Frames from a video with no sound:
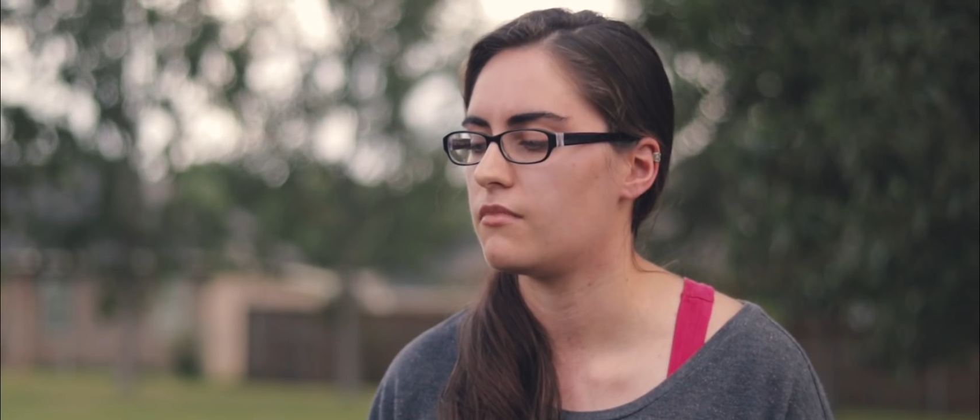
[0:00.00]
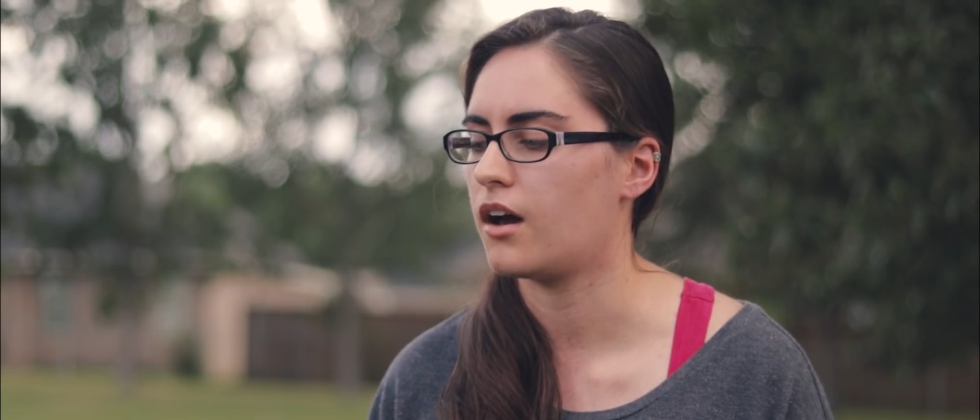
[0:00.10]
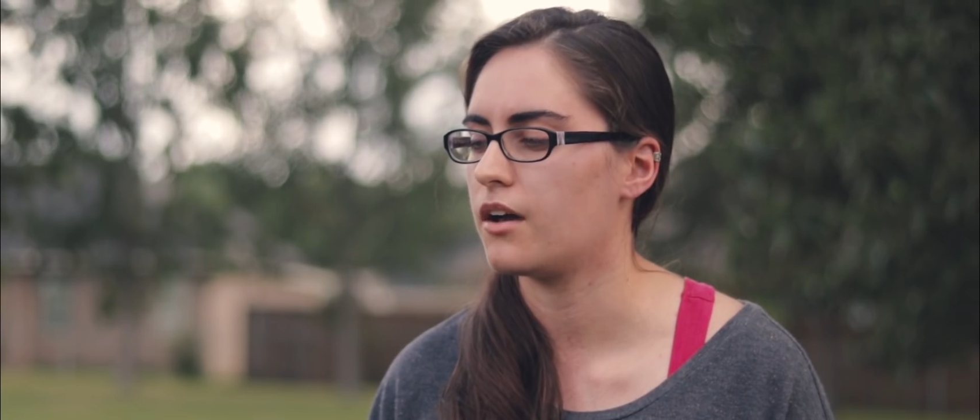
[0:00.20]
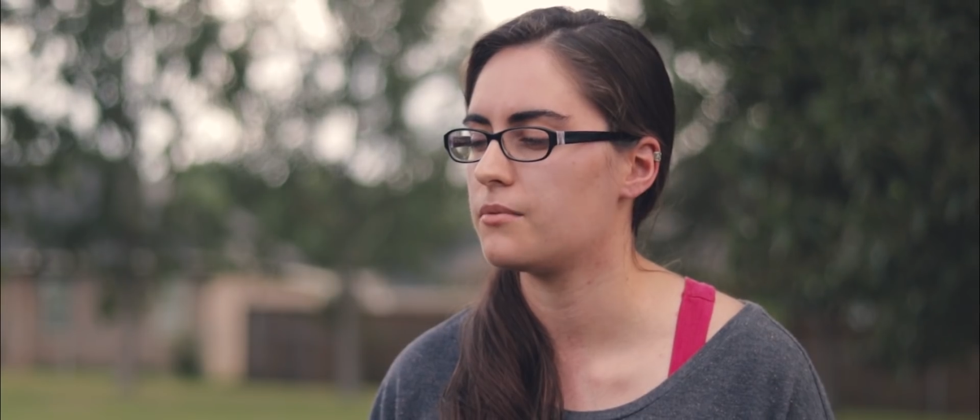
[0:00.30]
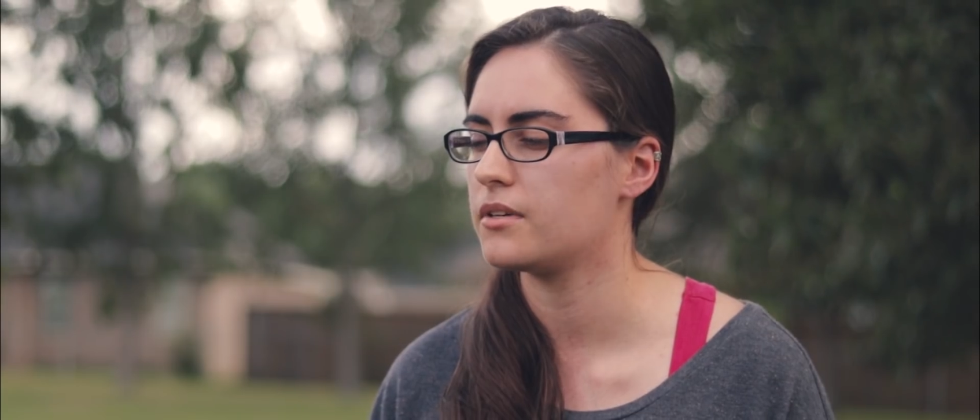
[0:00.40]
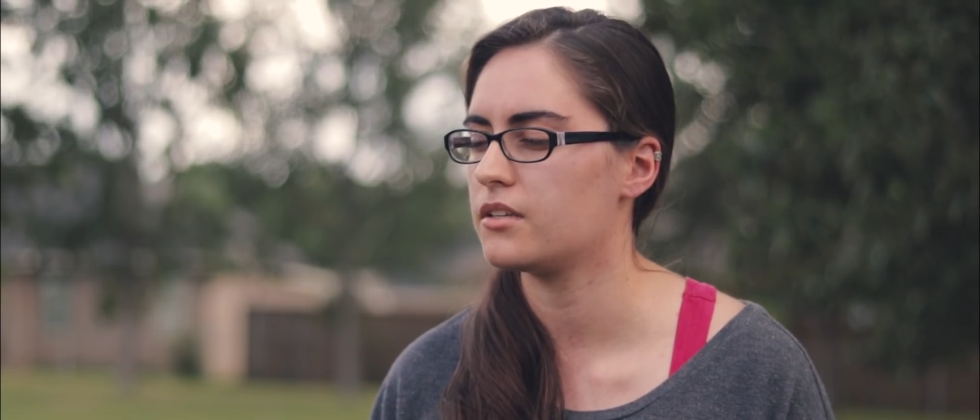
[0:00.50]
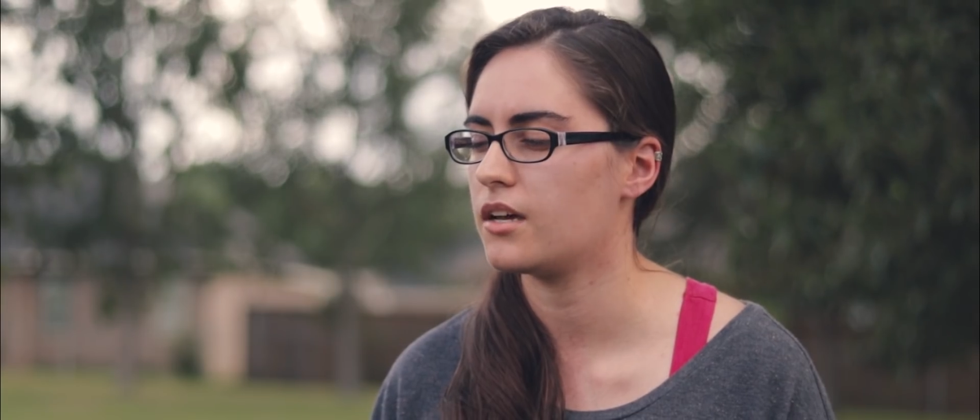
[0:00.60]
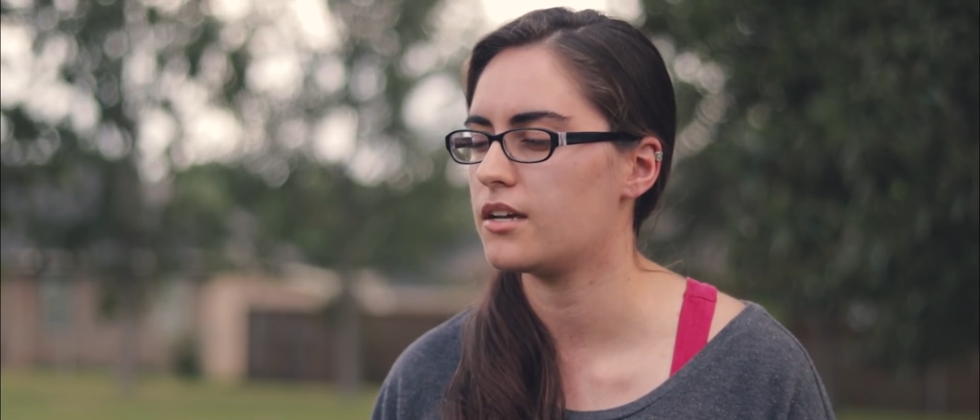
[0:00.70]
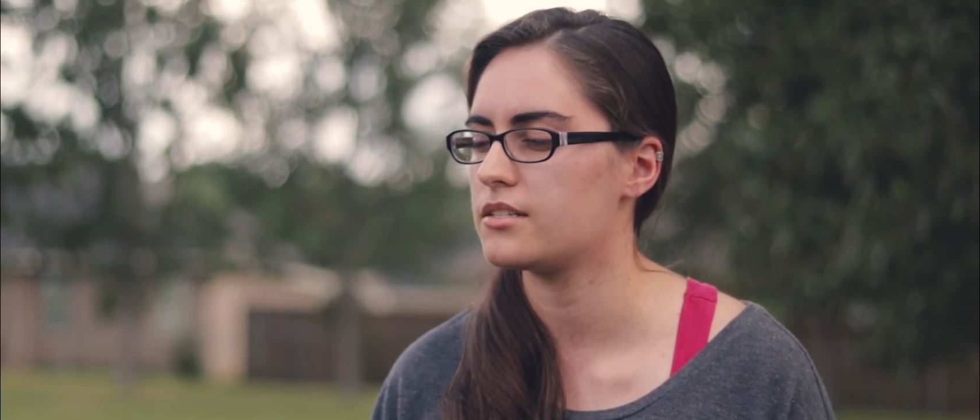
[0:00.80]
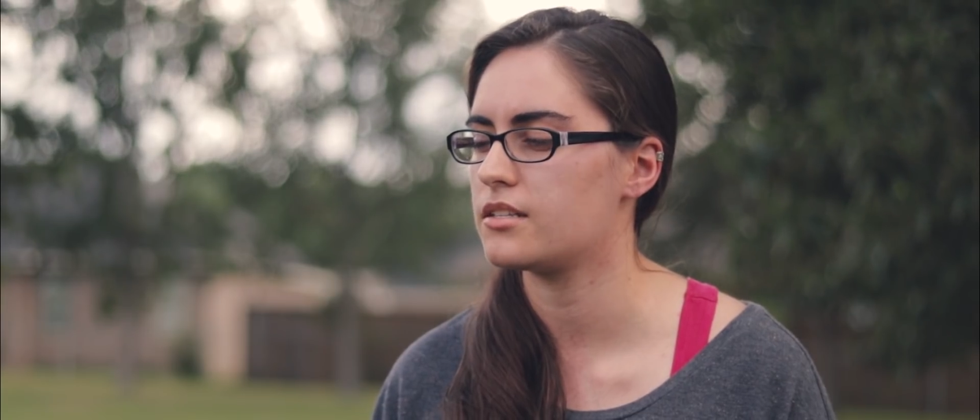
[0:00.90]
I
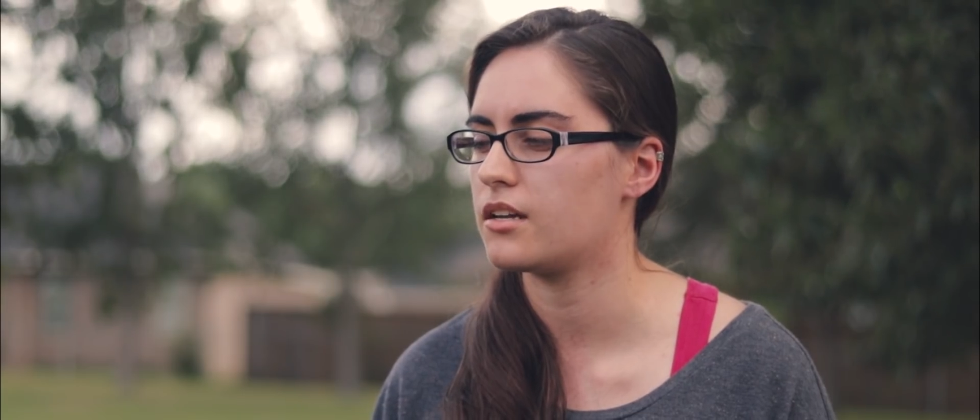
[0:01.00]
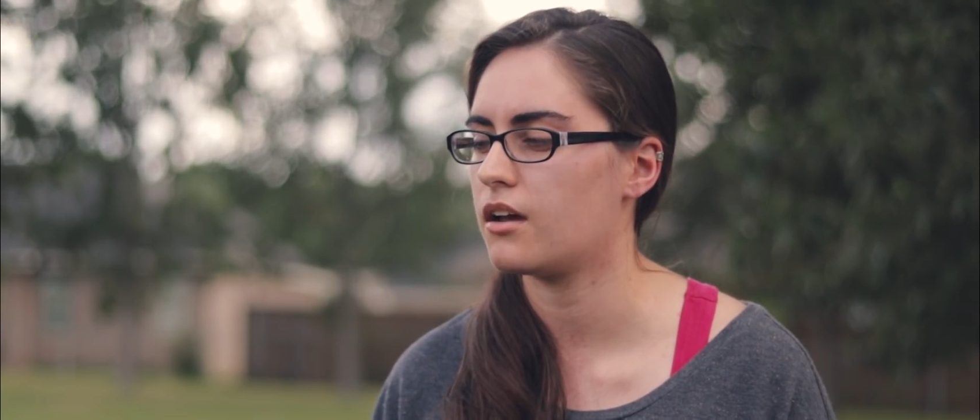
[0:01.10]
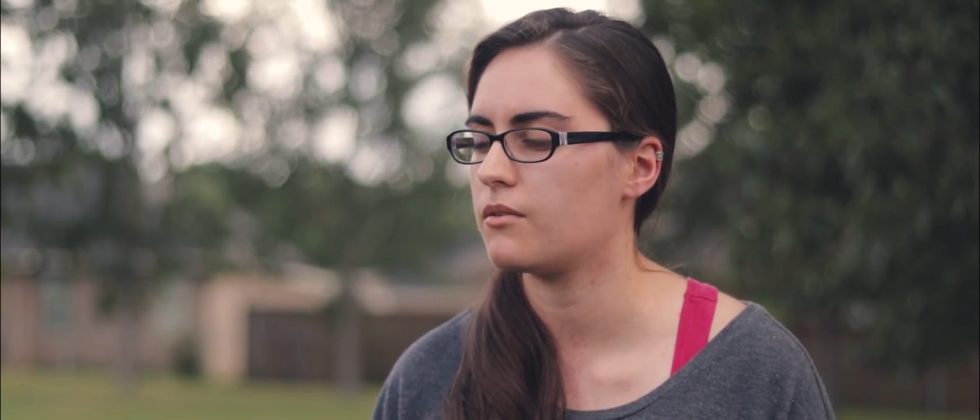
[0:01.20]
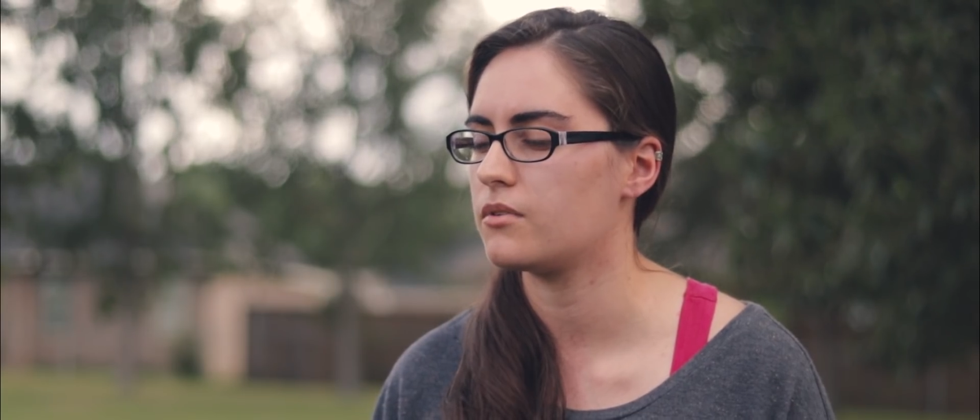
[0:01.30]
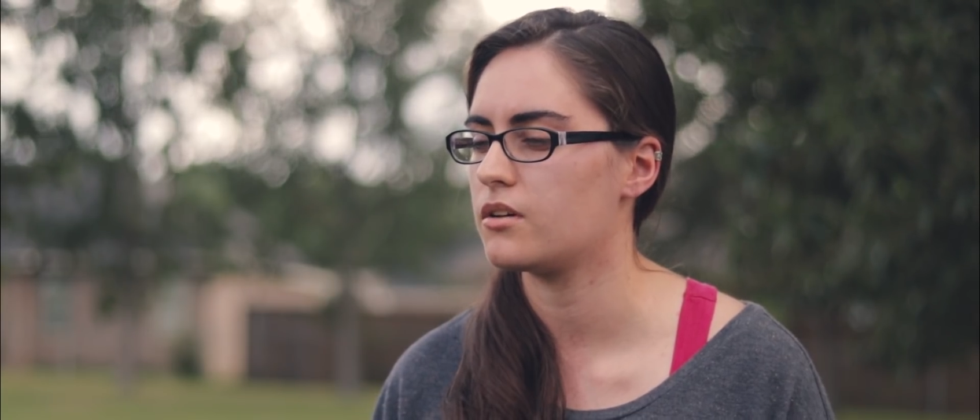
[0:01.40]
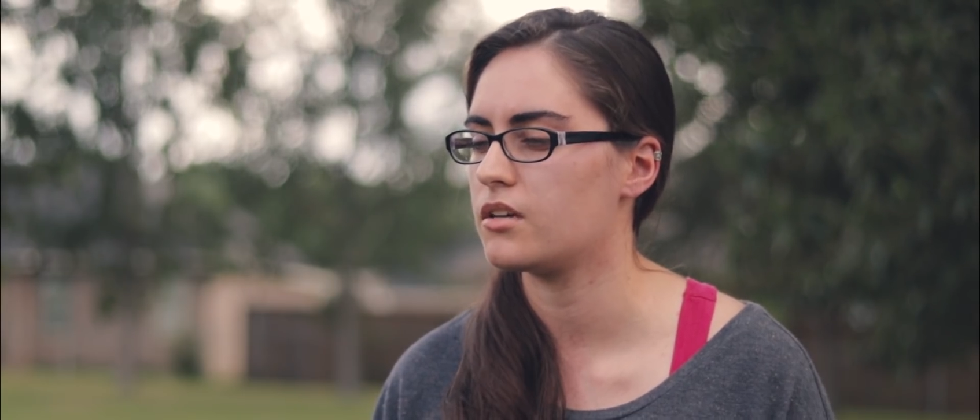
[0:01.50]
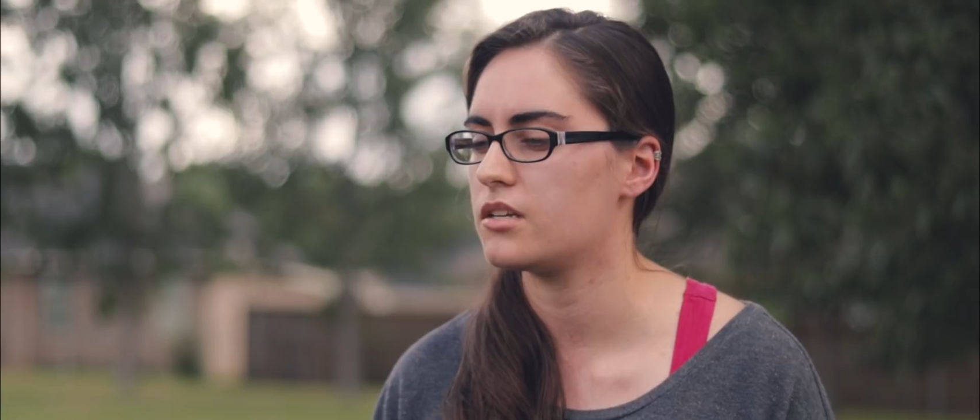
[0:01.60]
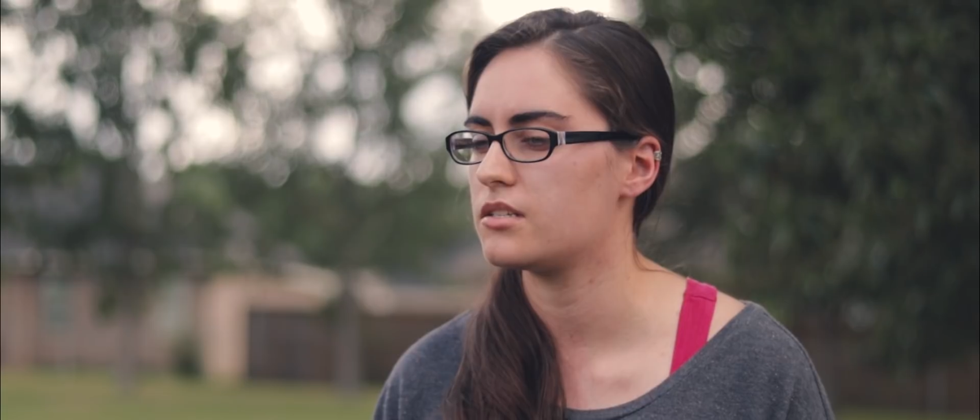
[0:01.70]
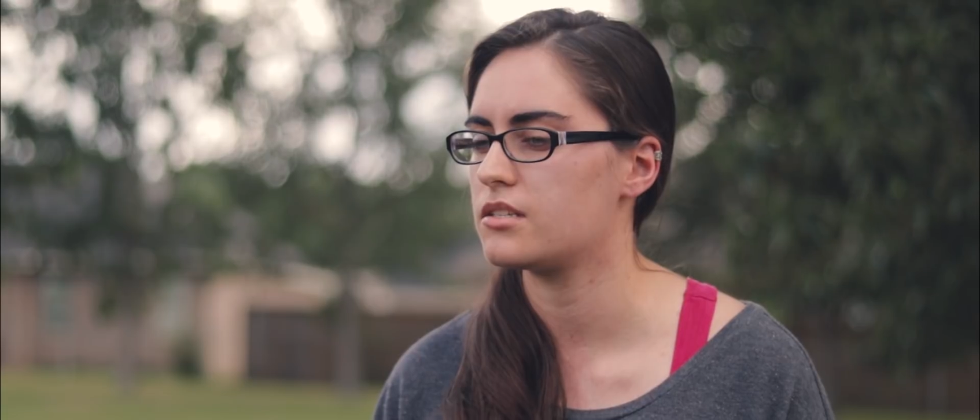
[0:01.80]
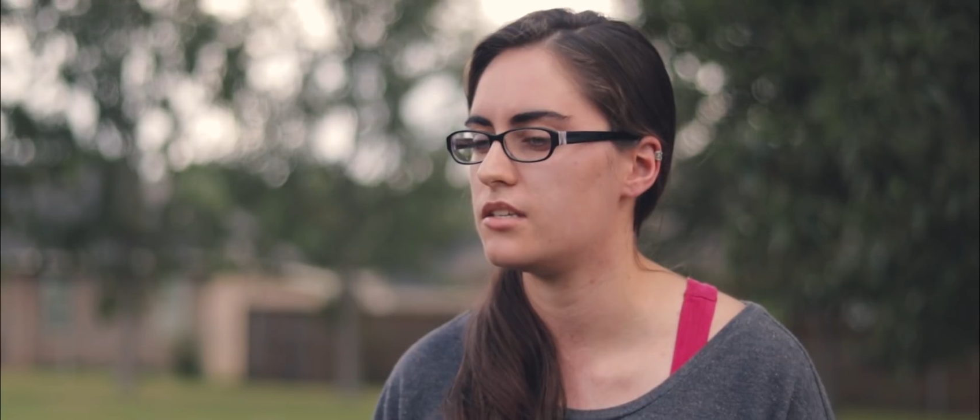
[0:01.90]
realized that I
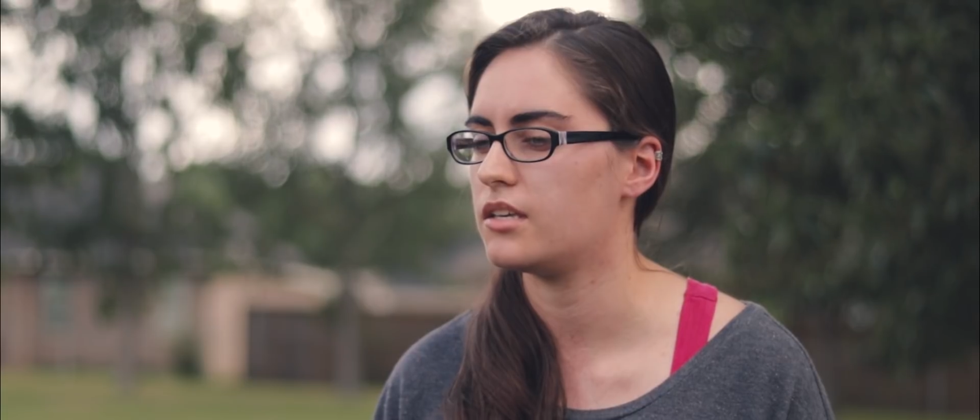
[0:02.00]
was